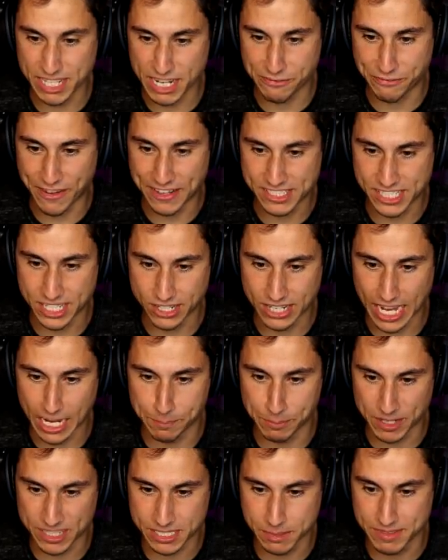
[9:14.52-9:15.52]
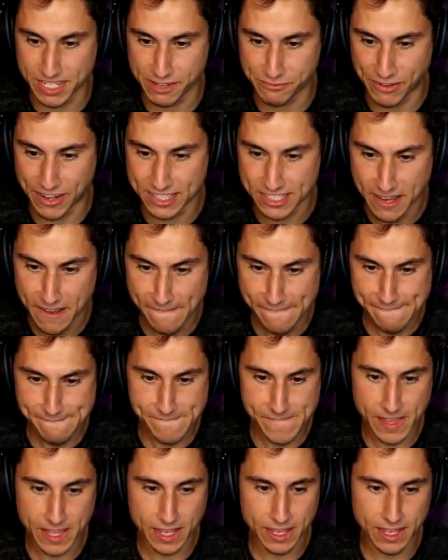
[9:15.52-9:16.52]
defense here. Gotta play some defense.
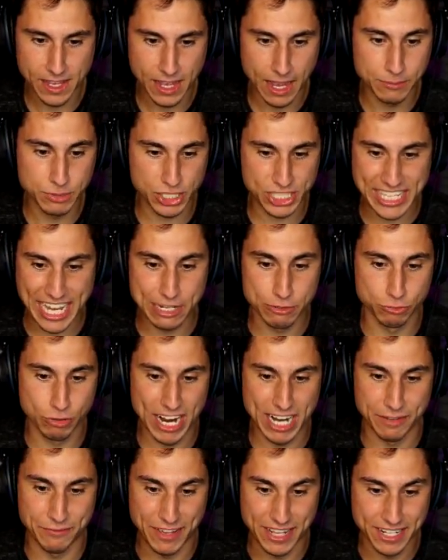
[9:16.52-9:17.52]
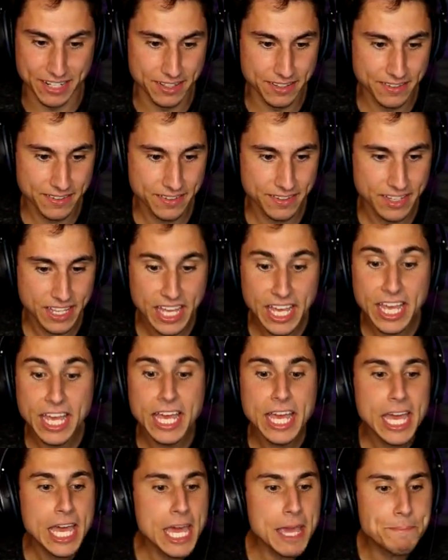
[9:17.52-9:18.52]
I'm just getting rid of it. He knocked me out
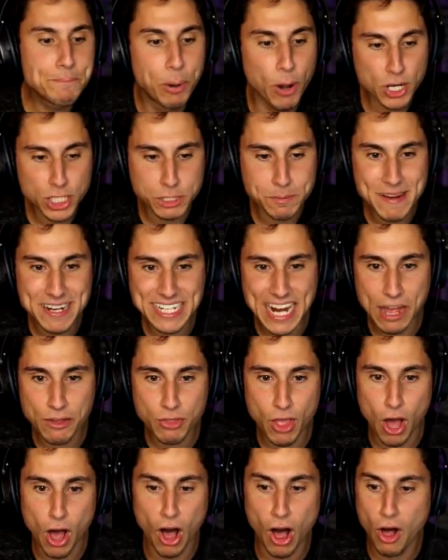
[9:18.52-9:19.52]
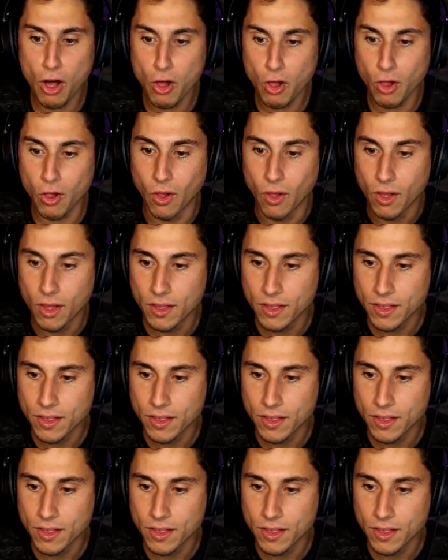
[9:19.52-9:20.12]
again. He pushed me down the hole.